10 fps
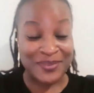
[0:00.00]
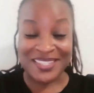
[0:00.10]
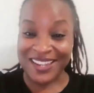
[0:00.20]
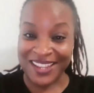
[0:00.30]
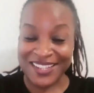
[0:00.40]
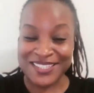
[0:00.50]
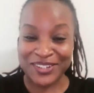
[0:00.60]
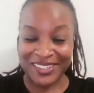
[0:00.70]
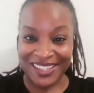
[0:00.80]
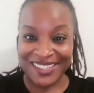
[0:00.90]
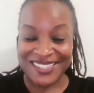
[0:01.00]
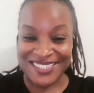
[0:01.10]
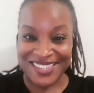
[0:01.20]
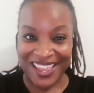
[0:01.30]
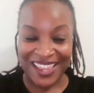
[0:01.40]
today is your lucky
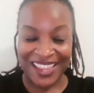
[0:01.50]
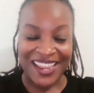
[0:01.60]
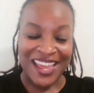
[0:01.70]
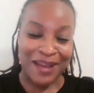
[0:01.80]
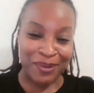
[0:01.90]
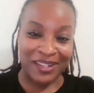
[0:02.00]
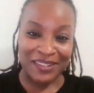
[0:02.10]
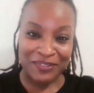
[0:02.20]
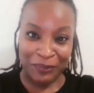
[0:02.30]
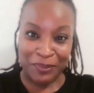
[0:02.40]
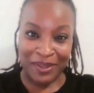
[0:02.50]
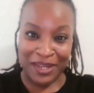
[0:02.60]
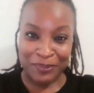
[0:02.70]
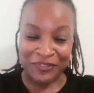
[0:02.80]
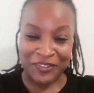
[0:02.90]
day. I'm going to leave the
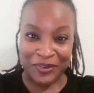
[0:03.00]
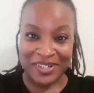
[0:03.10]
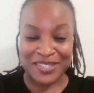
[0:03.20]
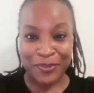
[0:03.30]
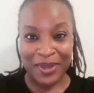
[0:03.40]
replay up, of course,